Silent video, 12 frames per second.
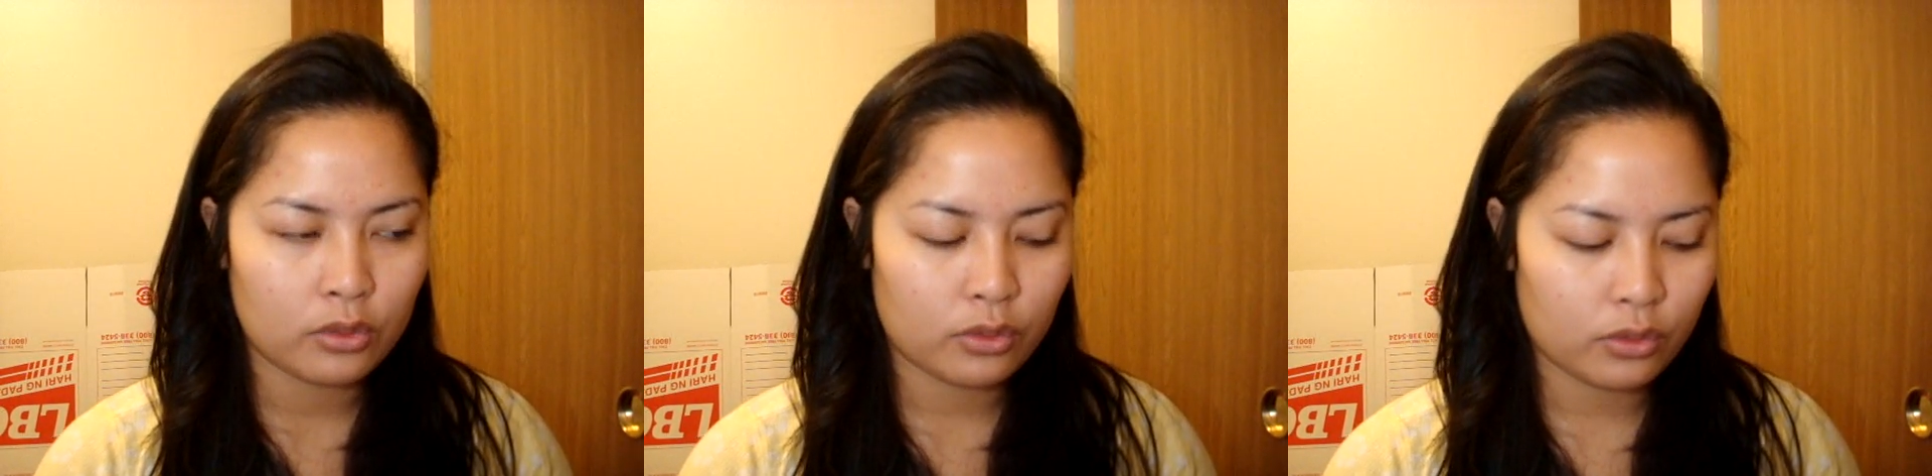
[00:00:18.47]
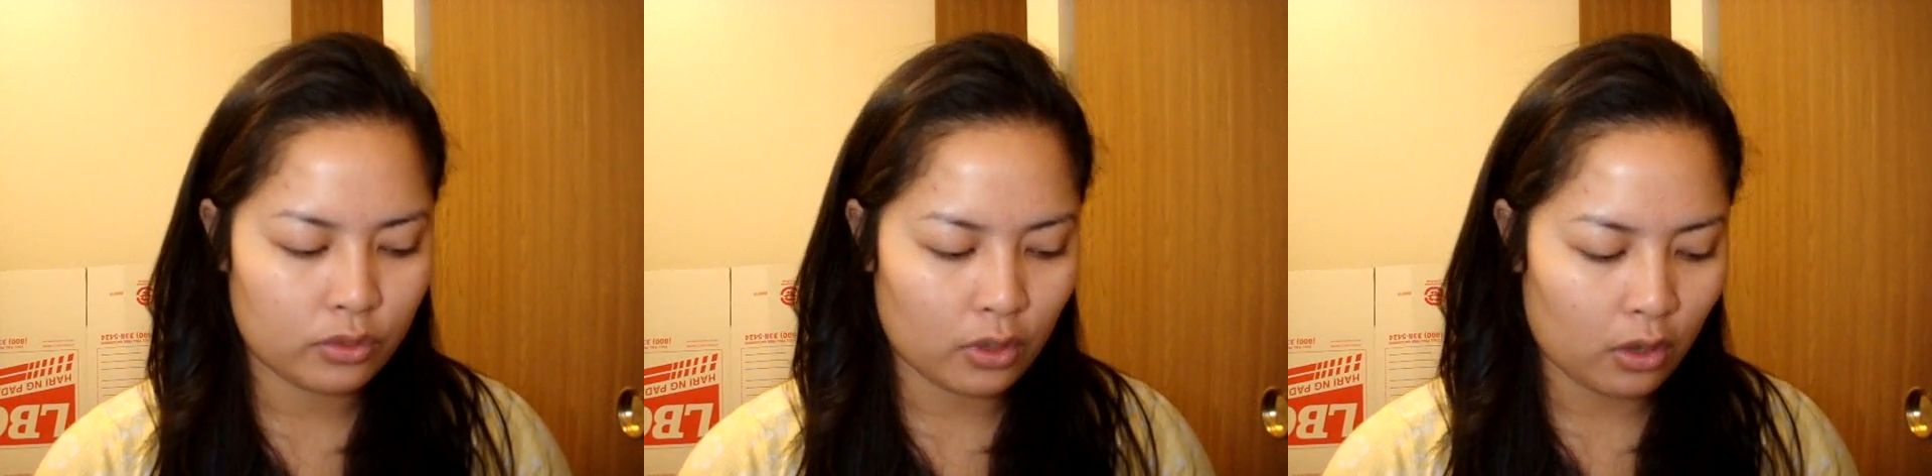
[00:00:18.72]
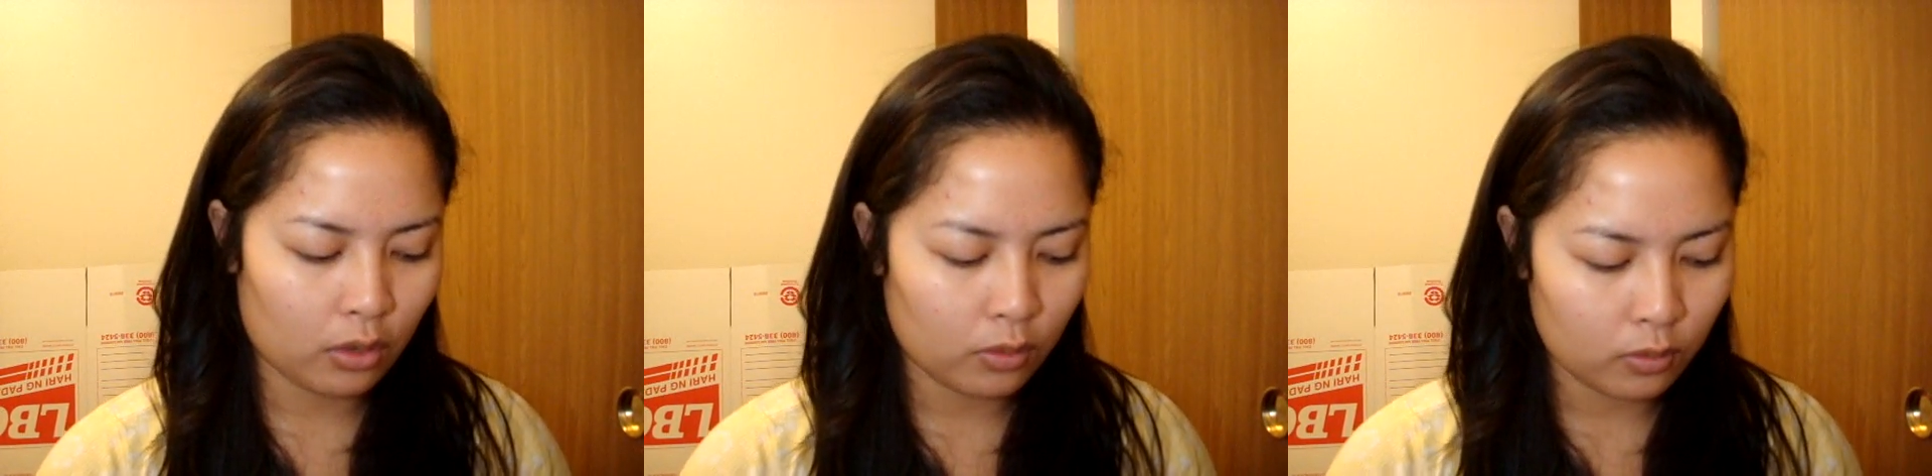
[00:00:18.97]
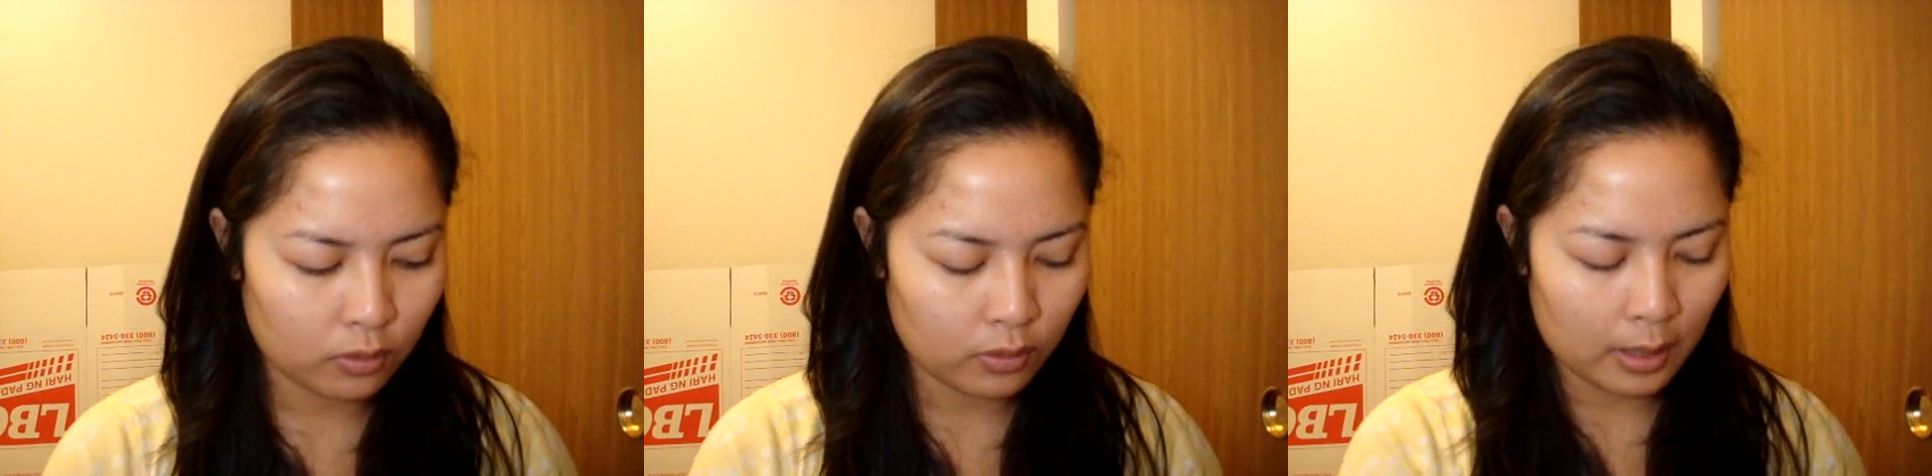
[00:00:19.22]

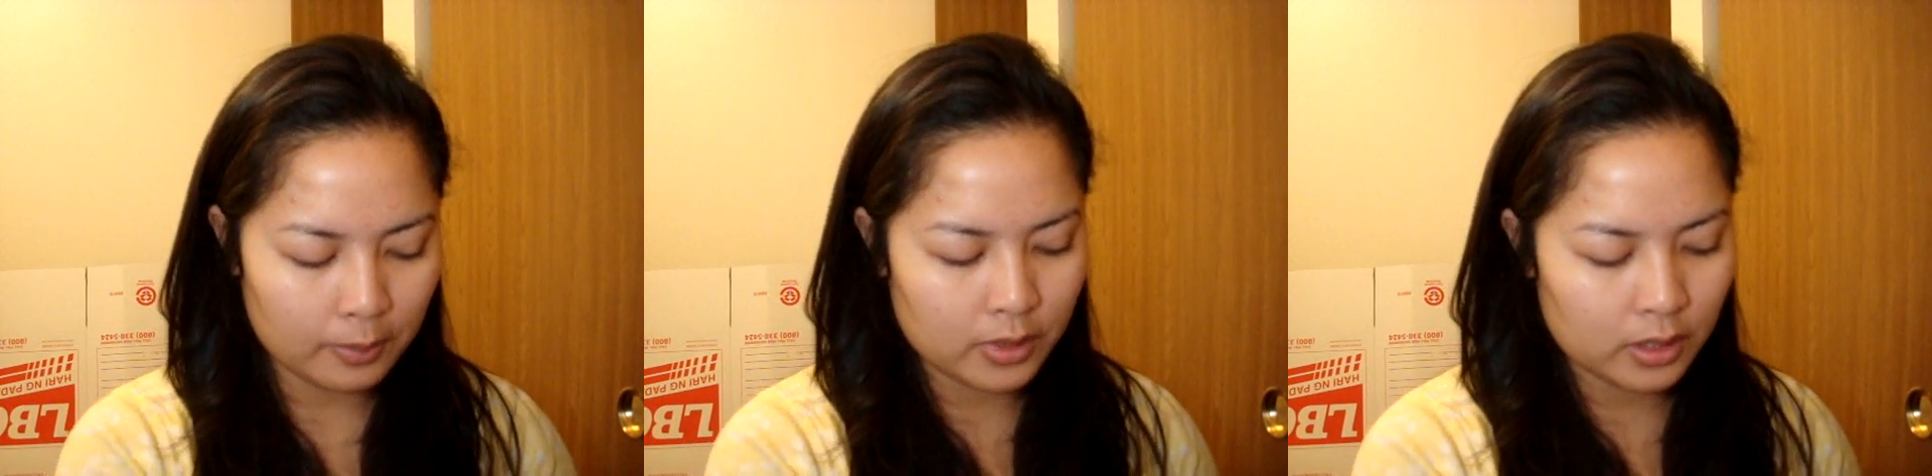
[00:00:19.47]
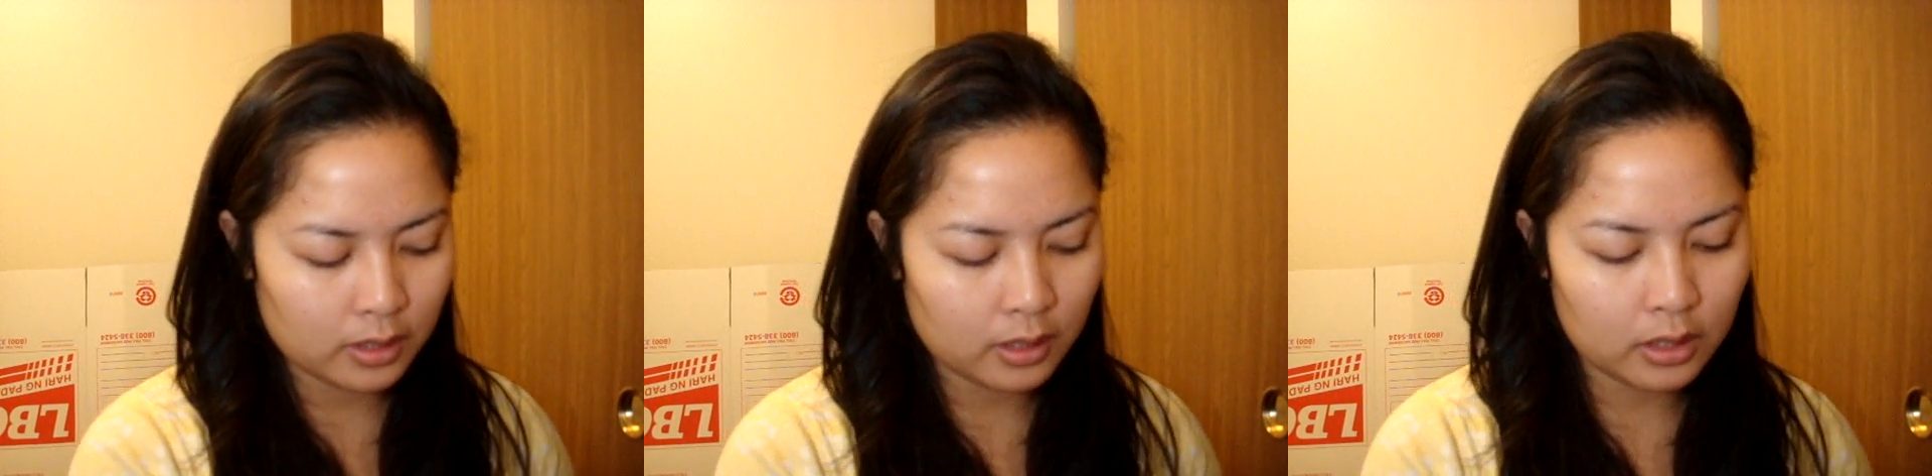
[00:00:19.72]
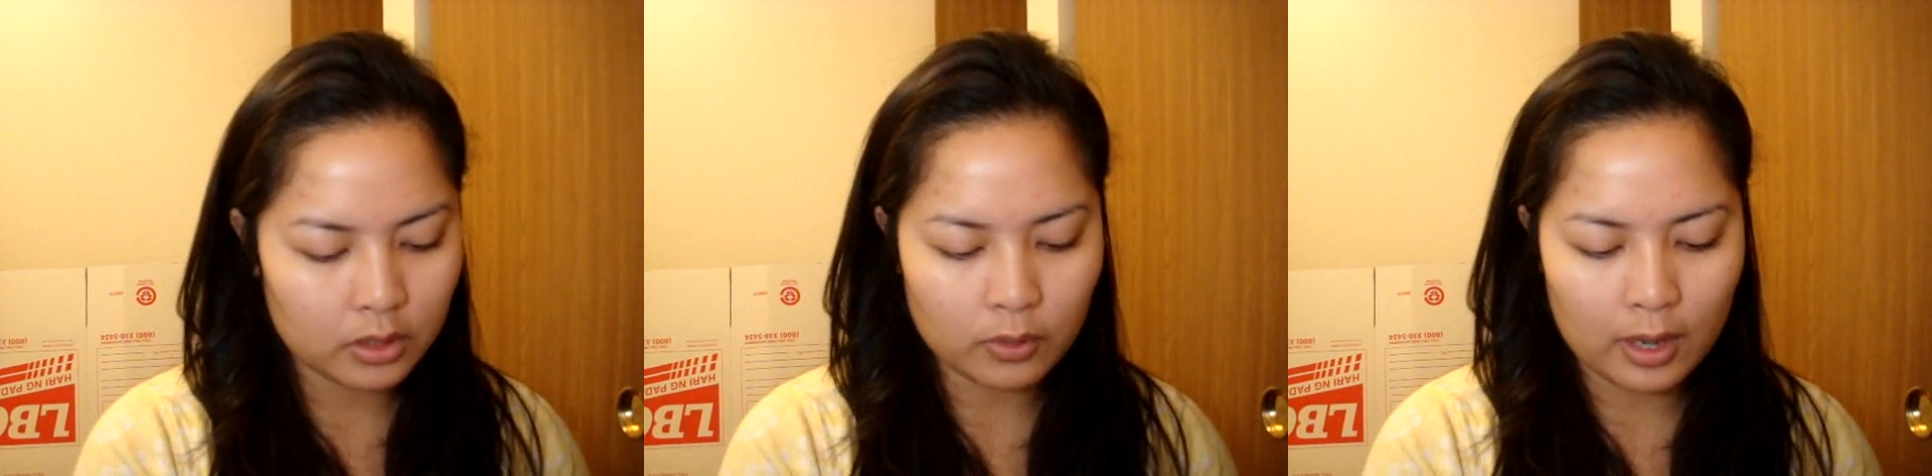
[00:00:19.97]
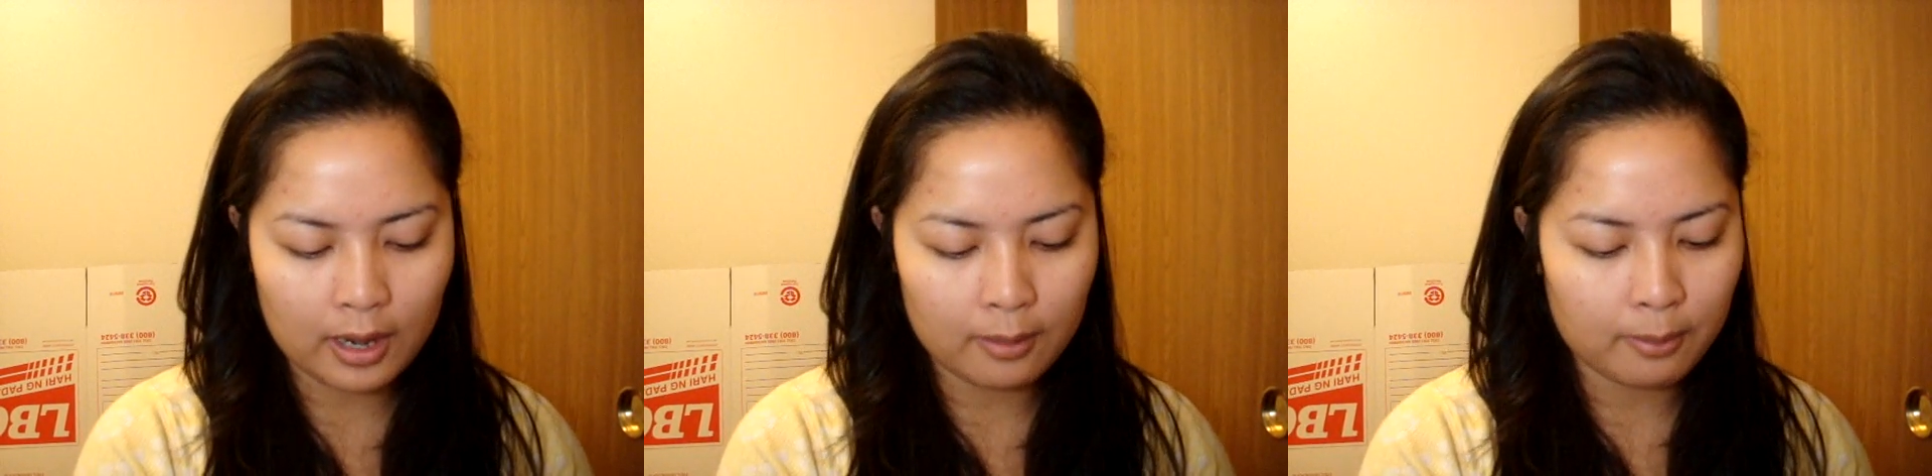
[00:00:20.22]
So I'm just gonna
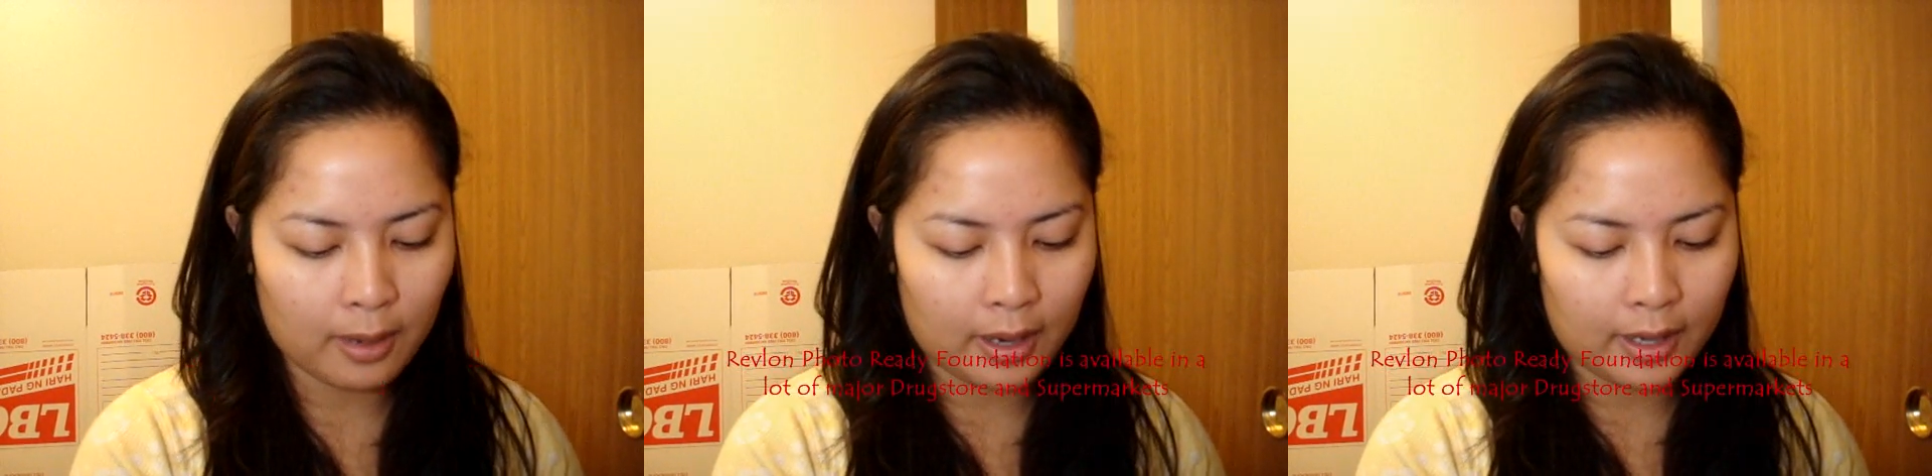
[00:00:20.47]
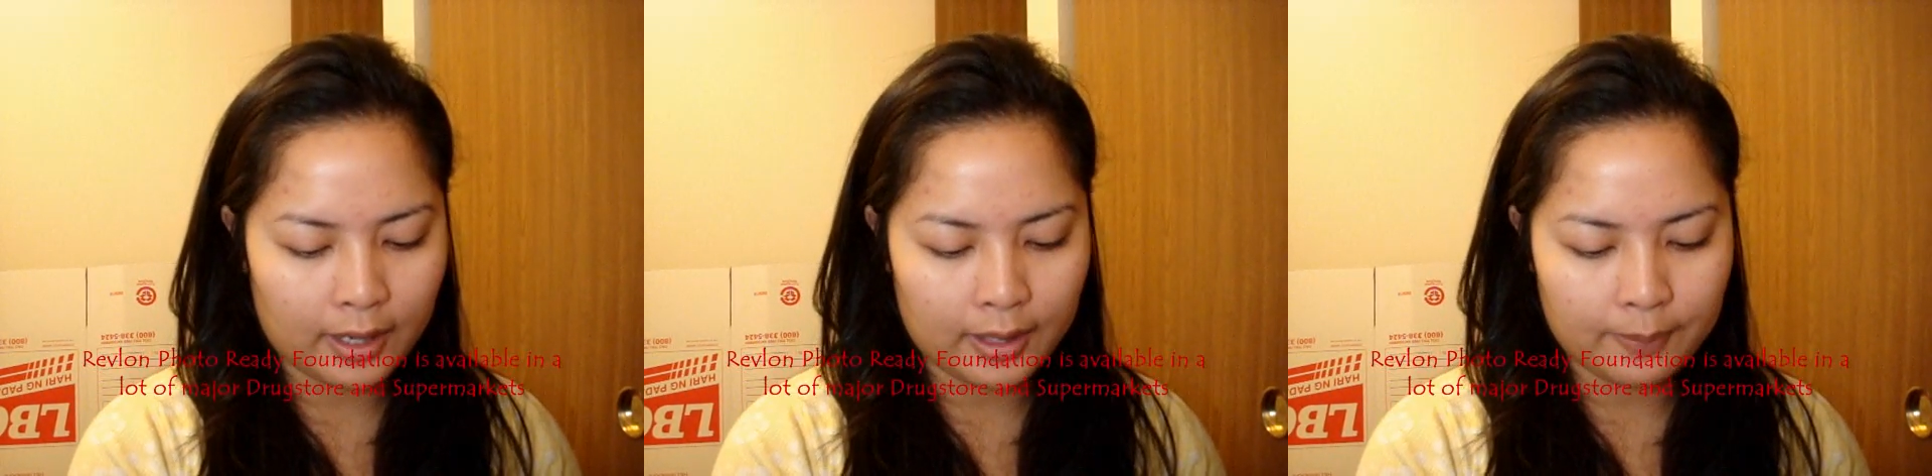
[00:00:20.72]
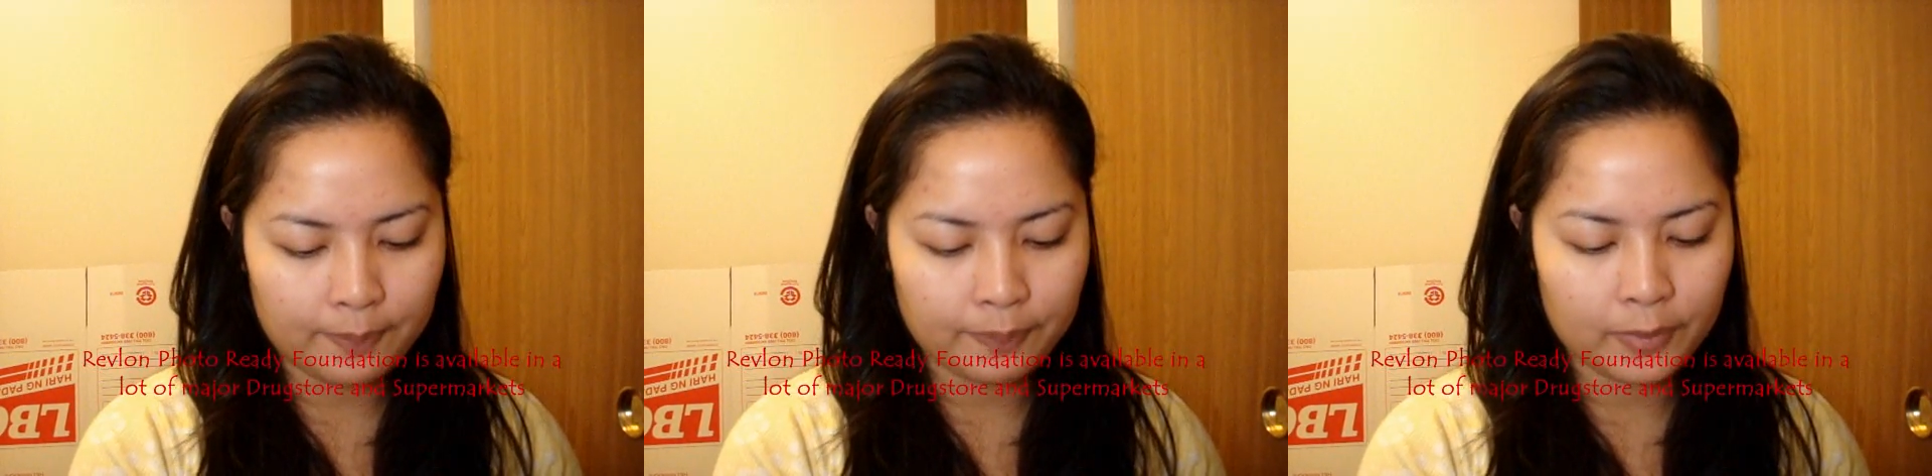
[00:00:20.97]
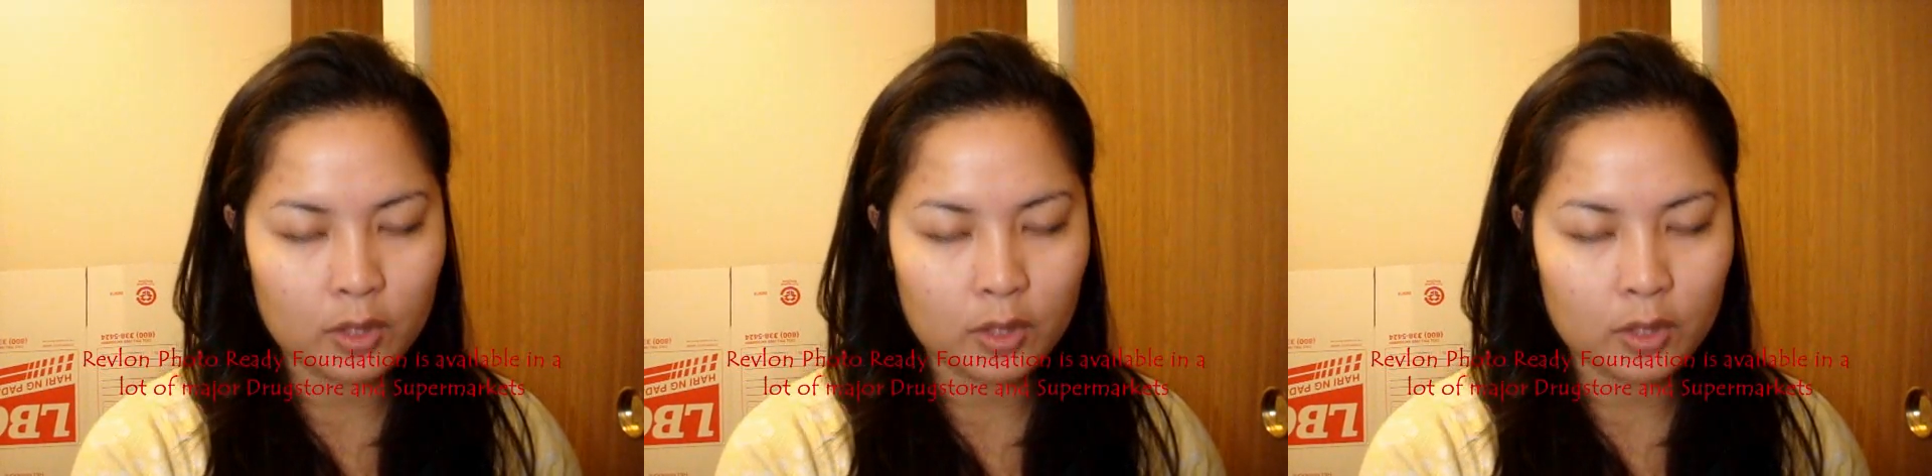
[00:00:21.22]
grab my